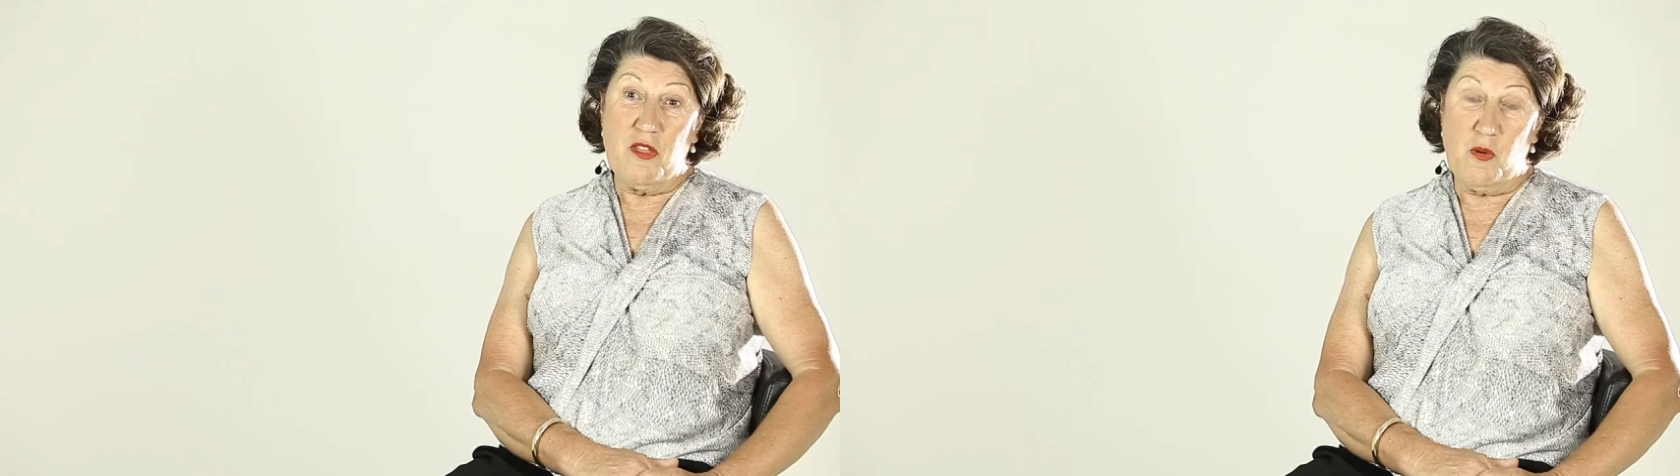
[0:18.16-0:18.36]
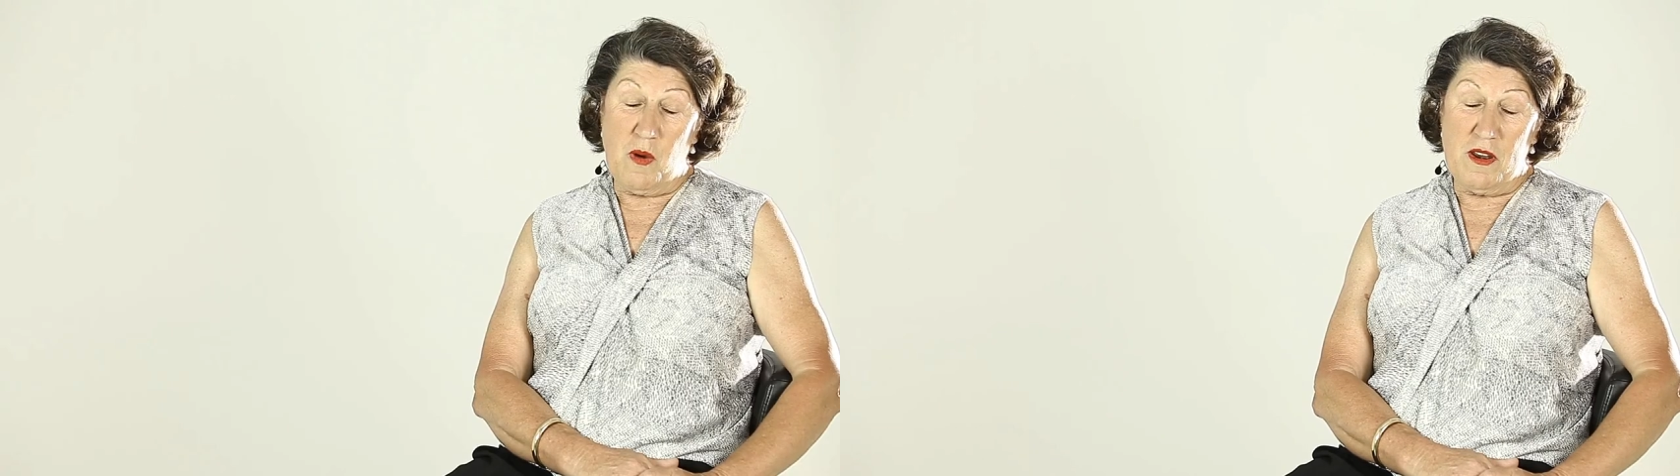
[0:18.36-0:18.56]

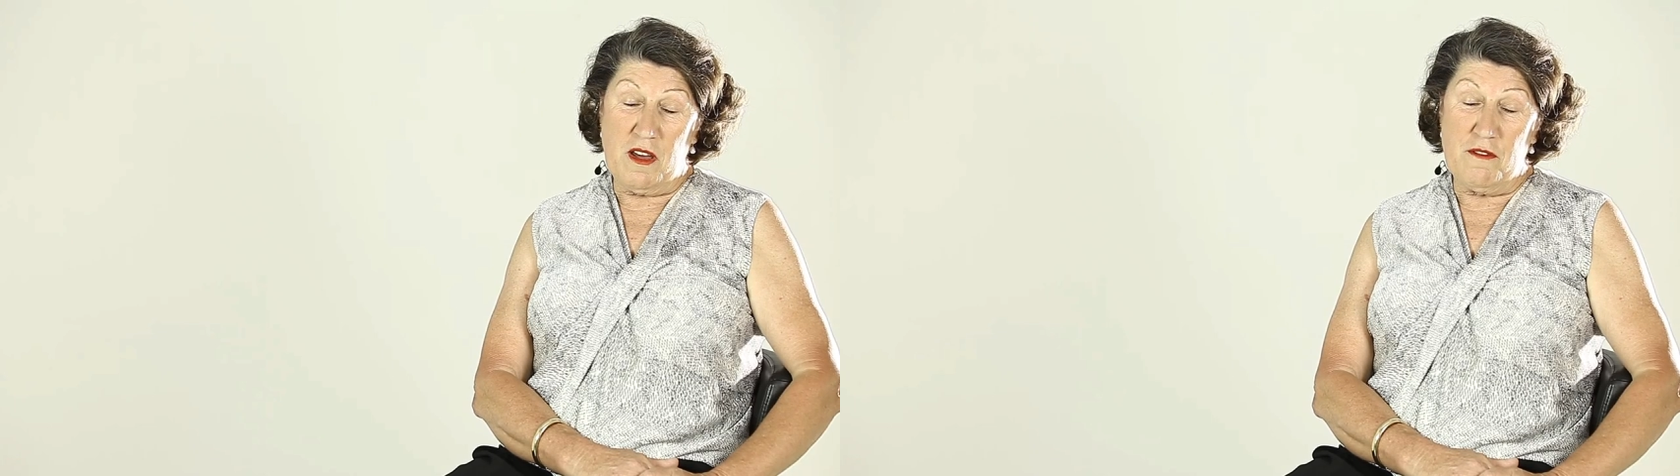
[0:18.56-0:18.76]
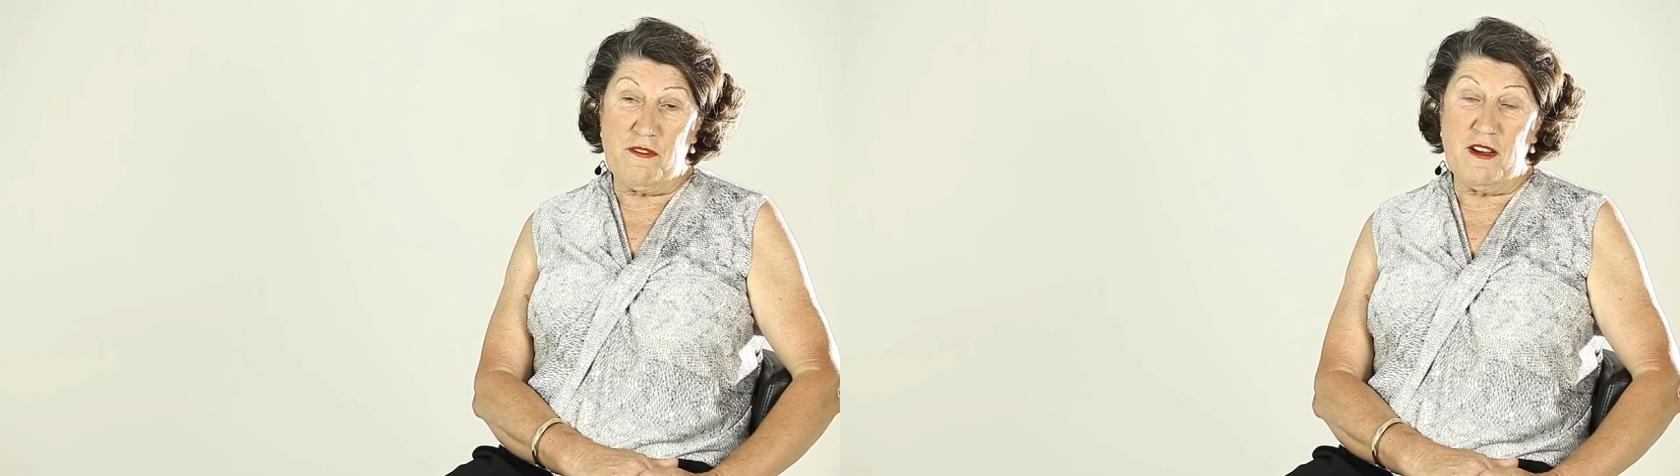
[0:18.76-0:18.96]
The one
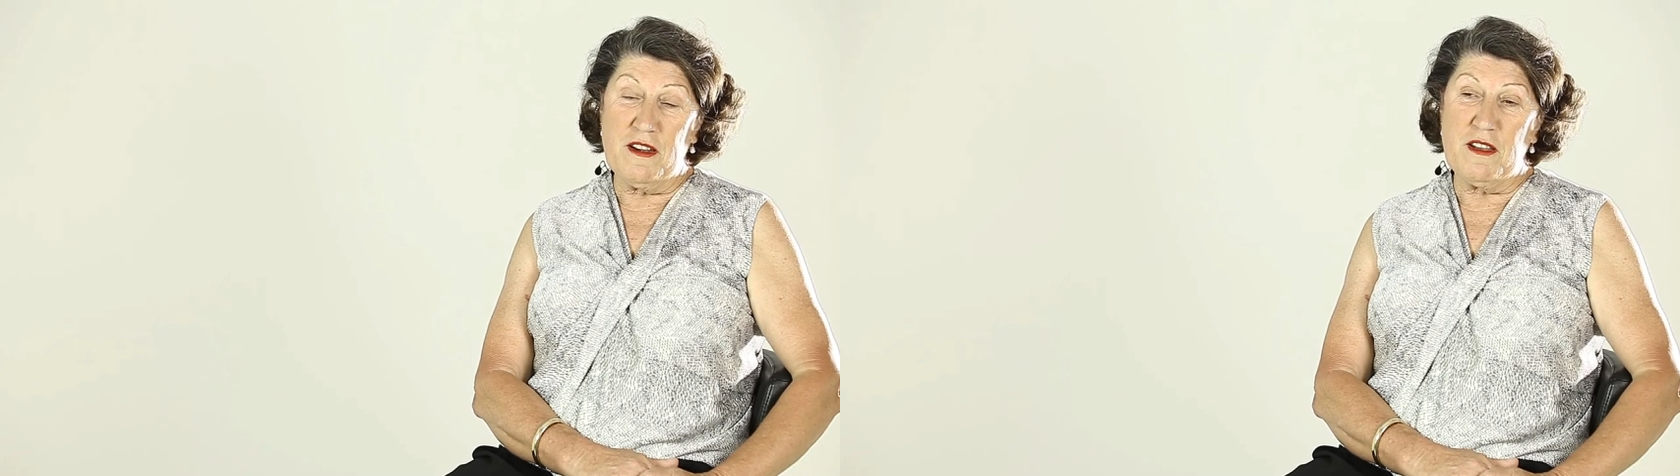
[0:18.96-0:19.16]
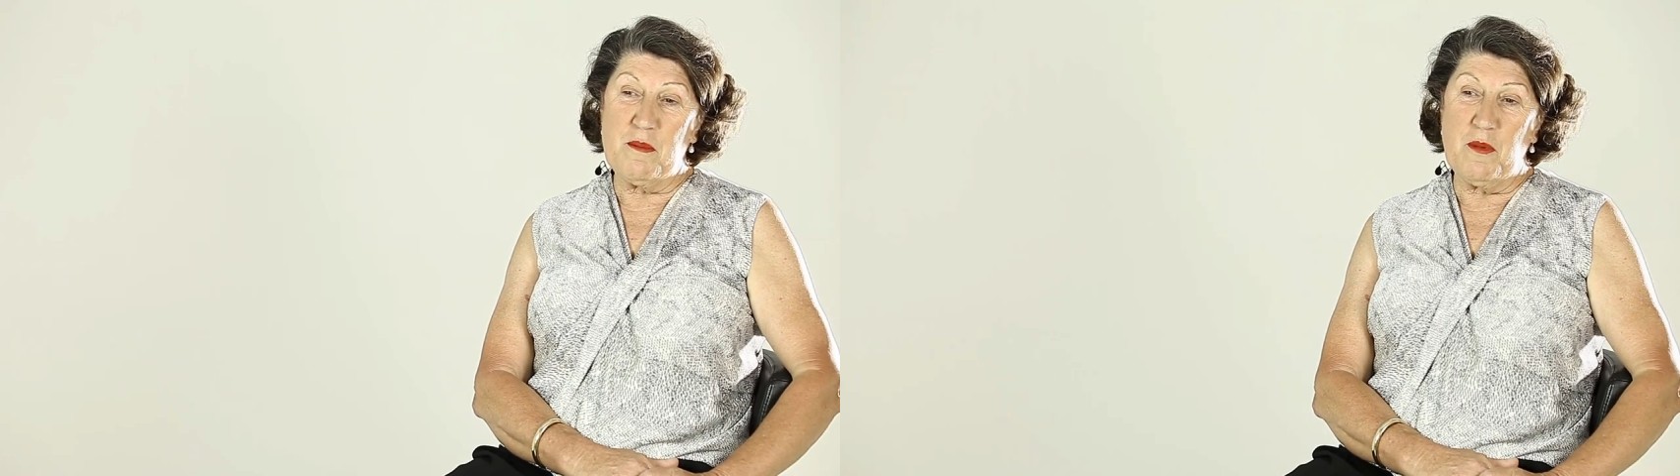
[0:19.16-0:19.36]
I
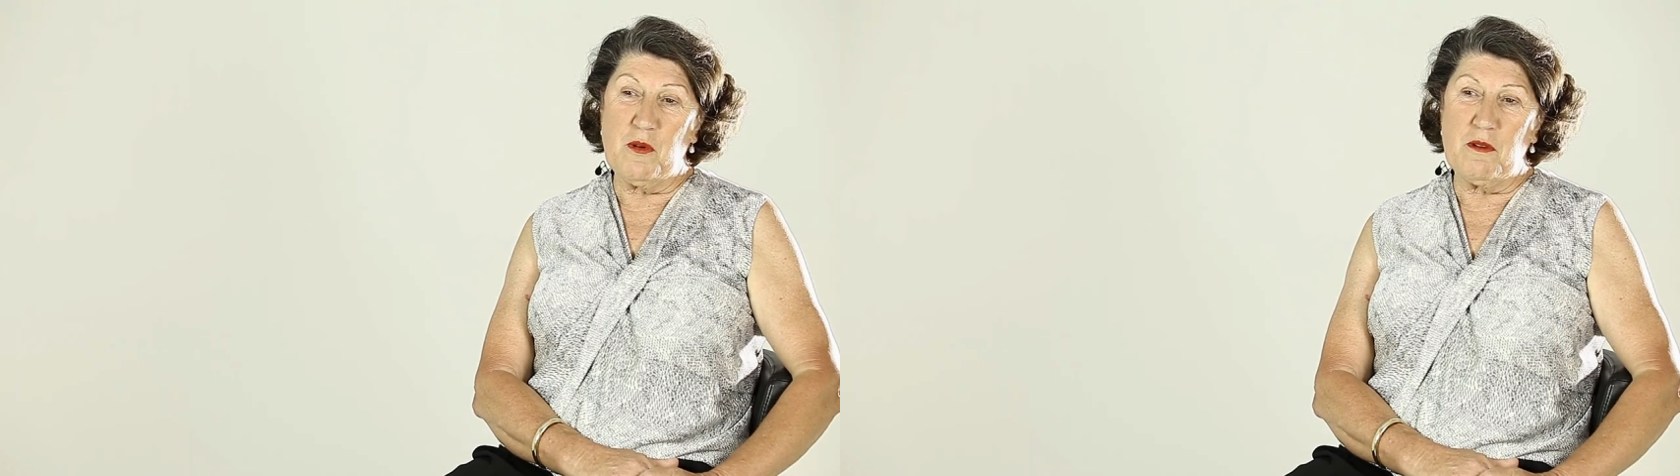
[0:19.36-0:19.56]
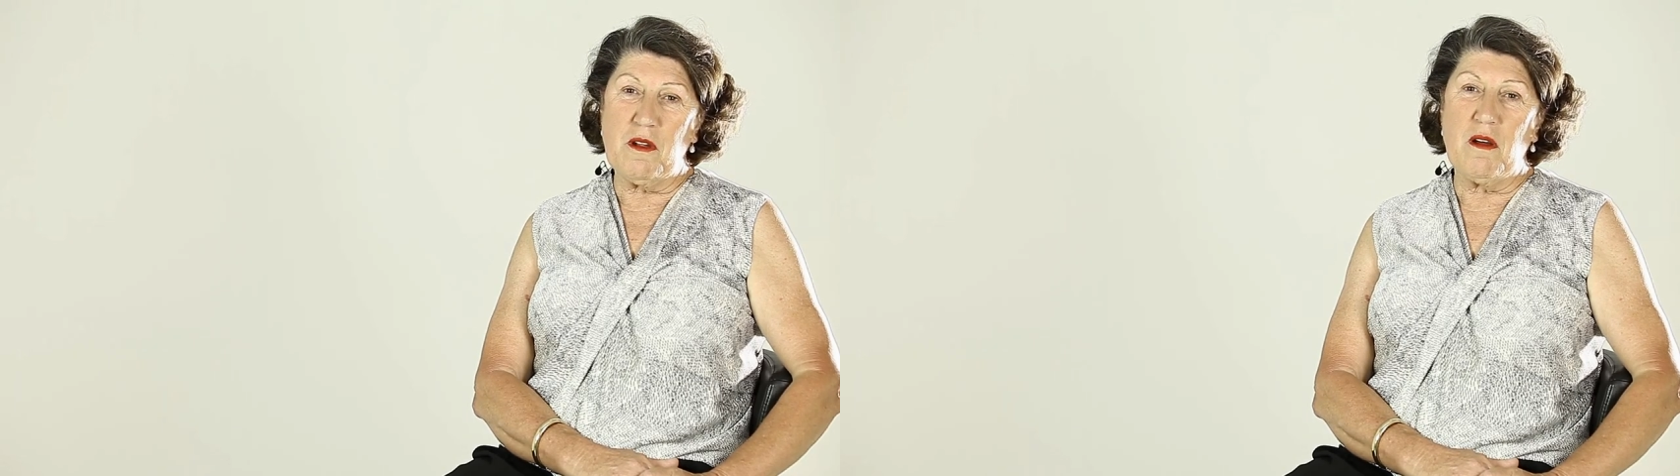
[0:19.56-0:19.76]
finally
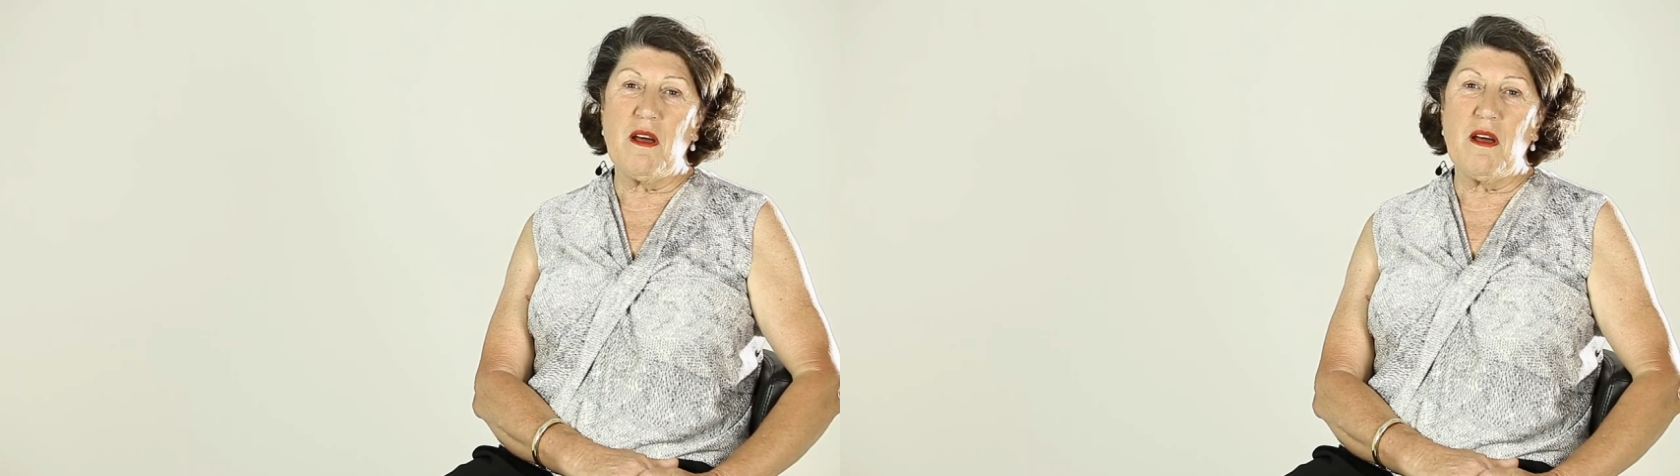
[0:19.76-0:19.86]
bought,